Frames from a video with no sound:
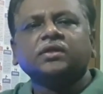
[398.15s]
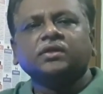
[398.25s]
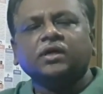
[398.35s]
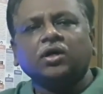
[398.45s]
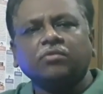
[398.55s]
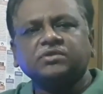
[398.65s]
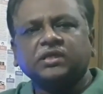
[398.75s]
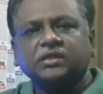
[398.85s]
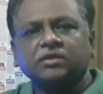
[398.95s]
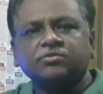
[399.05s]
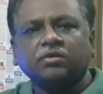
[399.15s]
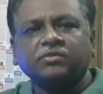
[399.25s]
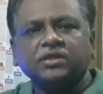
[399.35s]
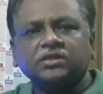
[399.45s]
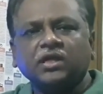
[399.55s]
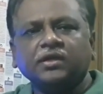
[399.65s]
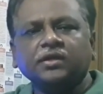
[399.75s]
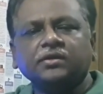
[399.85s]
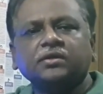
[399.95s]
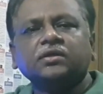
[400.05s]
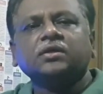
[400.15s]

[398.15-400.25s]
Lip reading: Then objectives of the study,